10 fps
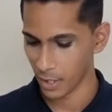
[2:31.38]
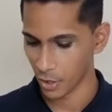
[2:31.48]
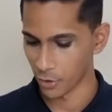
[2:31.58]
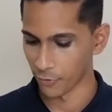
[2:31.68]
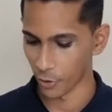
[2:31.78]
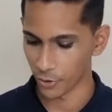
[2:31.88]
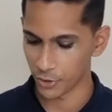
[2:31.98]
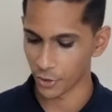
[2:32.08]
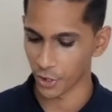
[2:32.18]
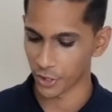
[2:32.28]
You've
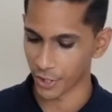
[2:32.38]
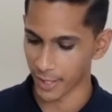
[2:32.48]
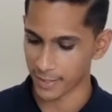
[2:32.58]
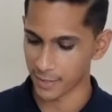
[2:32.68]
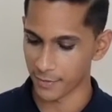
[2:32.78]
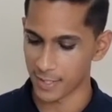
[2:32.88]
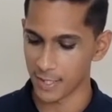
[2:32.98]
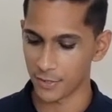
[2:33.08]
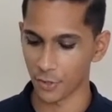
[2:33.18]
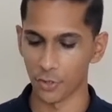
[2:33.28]
also got
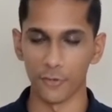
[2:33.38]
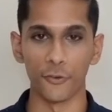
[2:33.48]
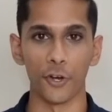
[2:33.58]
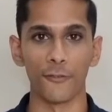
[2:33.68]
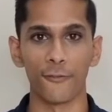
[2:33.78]
connectivity, so you've got